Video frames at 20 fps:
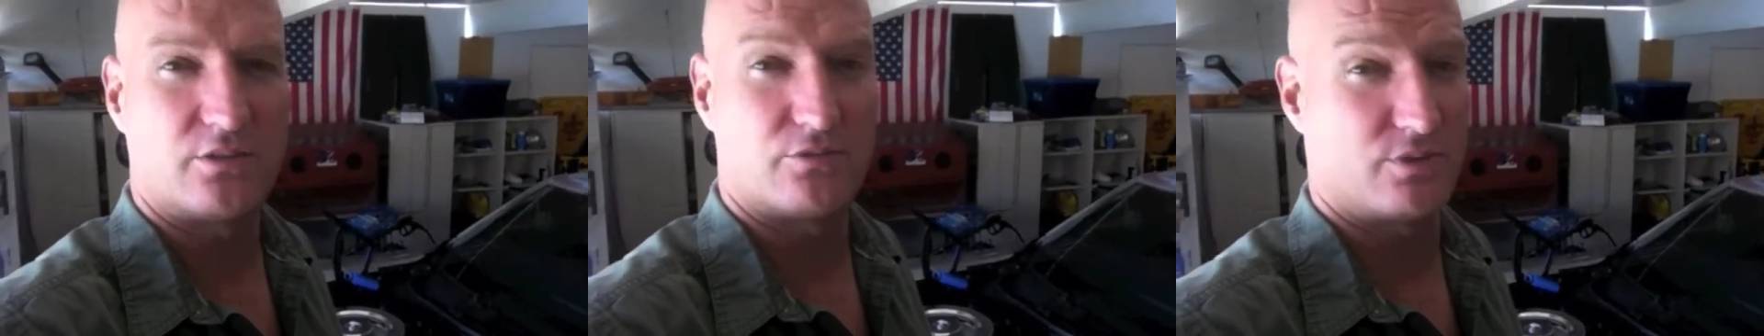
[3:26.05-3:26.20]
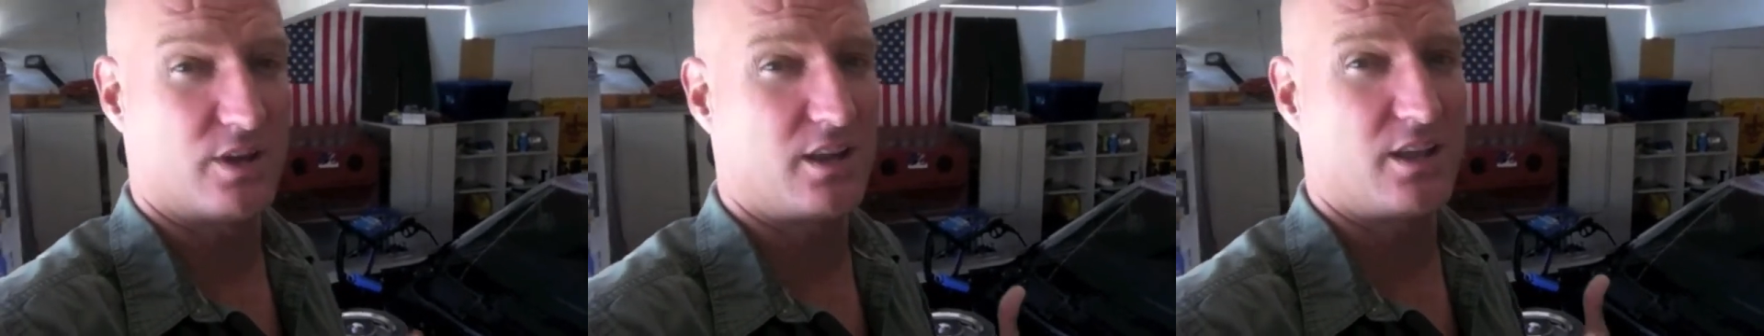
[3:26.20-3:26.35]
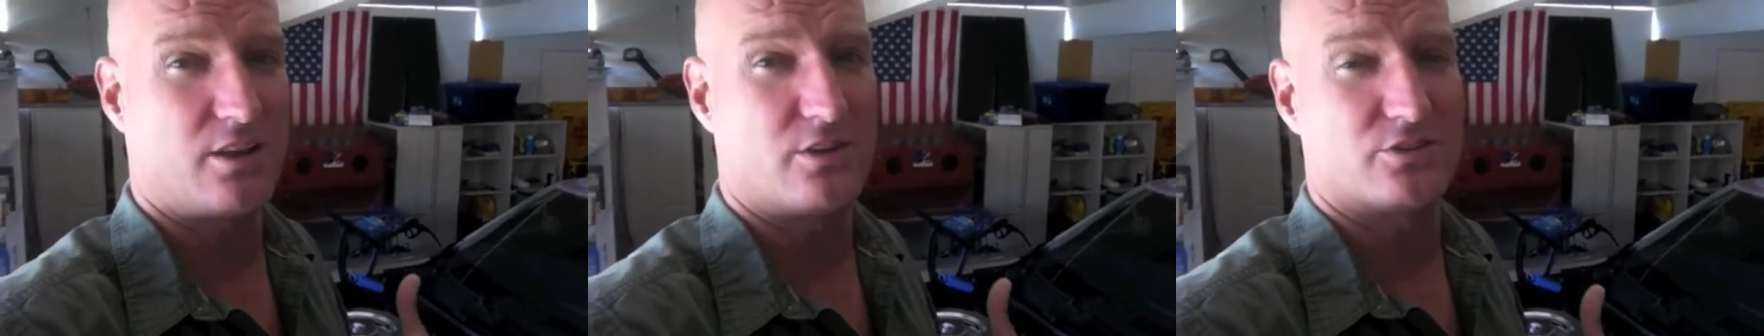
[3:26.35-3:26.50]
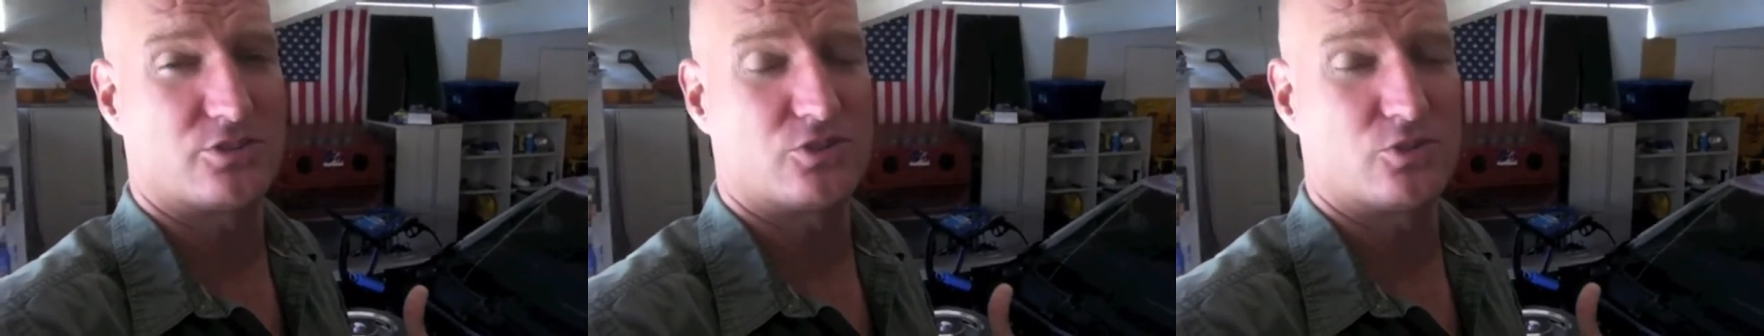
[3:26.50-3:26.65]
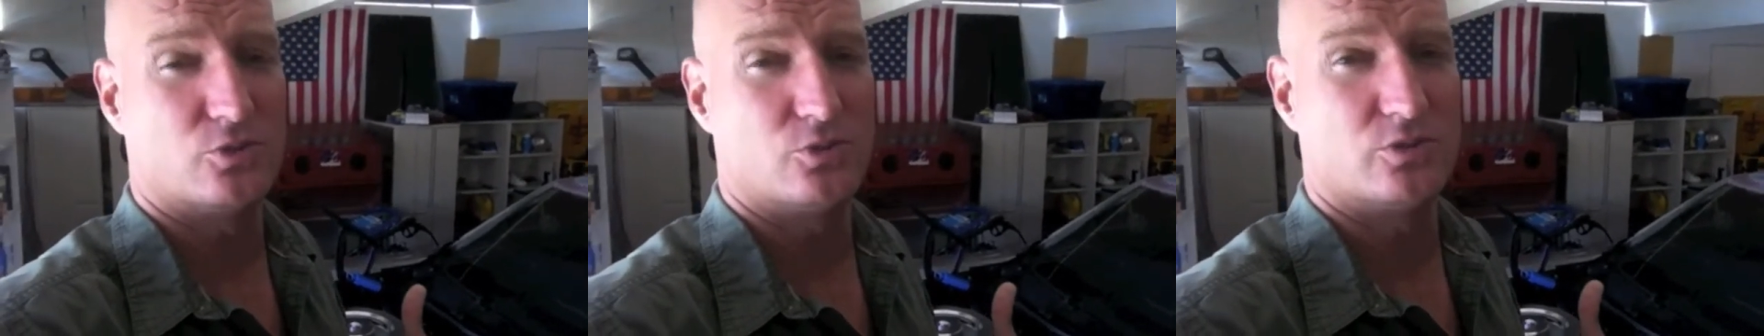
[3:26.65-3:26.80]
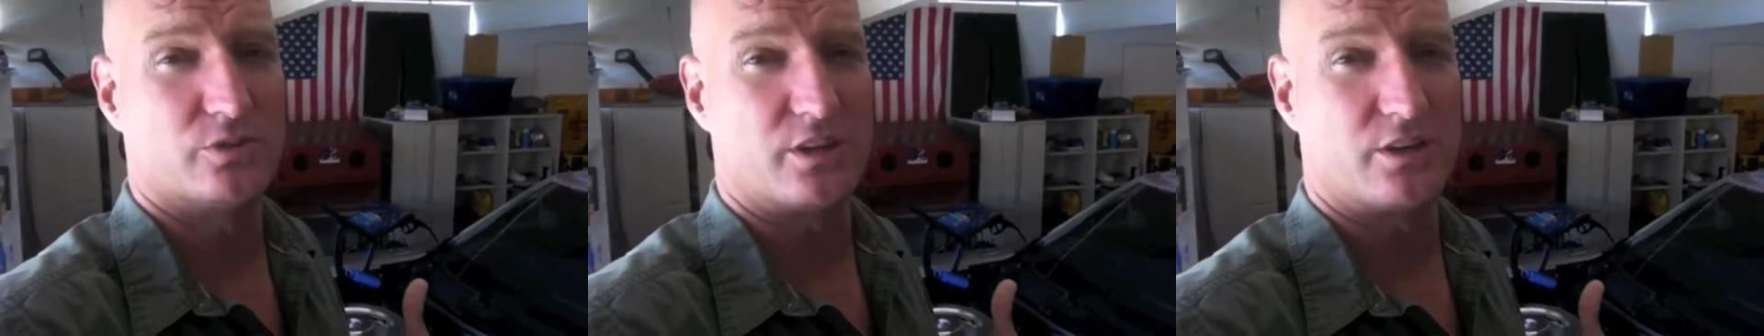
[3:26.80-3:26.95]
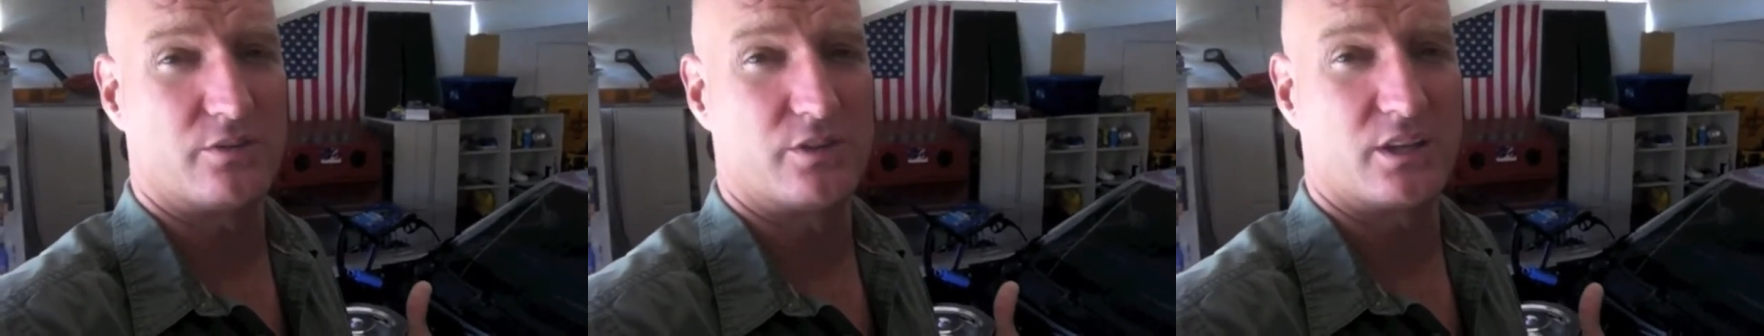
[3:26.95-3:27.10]
The radiator is
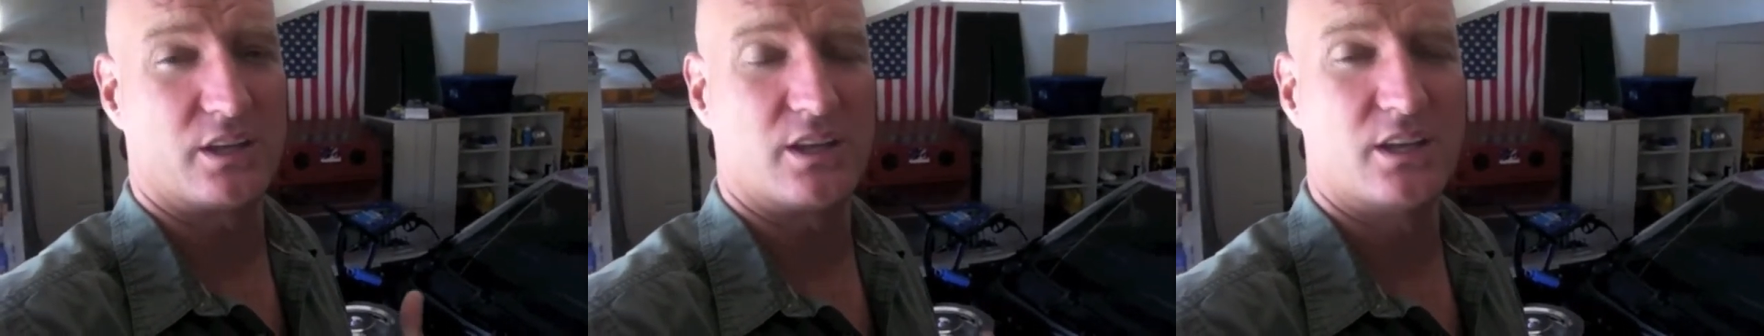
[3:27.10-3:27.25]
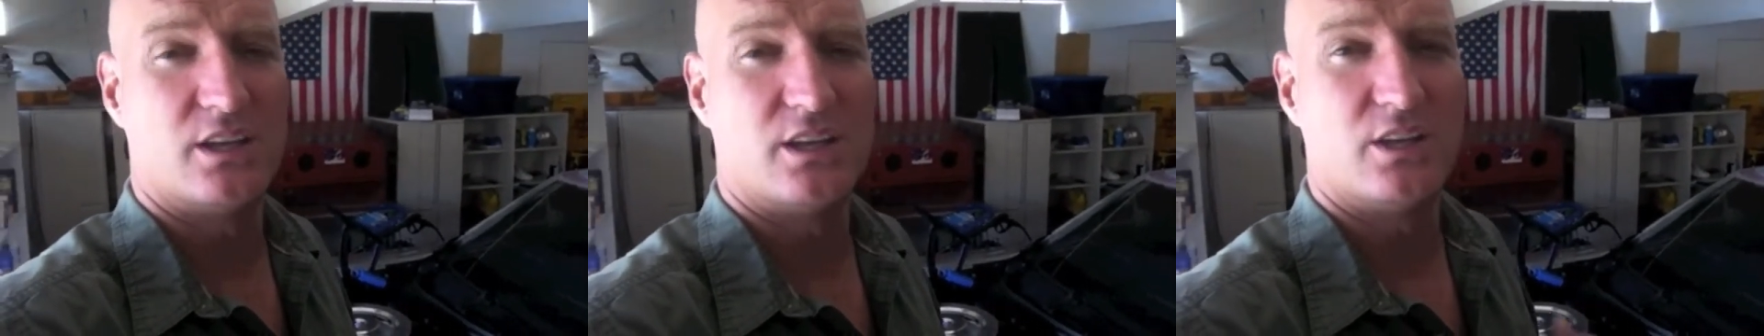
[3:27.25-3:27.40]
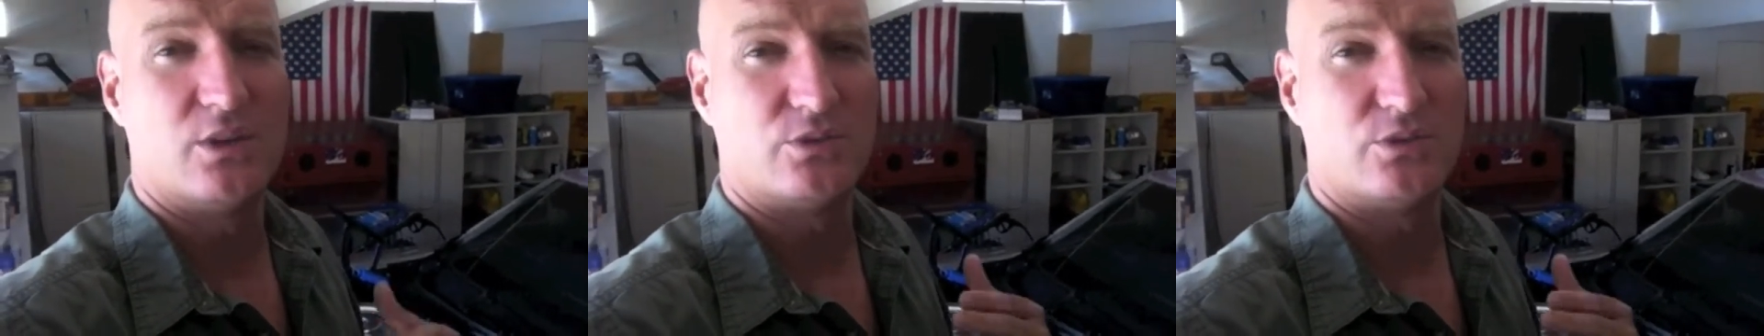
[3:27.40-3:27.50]
cool and everything.